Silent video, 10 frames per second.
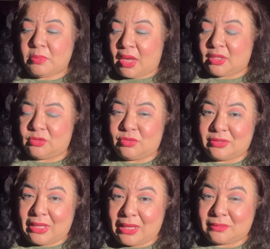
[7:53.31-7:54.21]
I learned
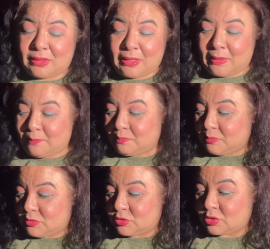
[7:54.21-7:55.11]
that
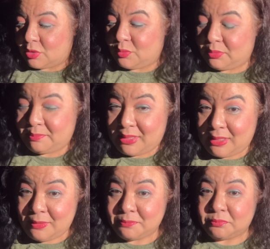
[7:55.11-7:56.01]
Joe will be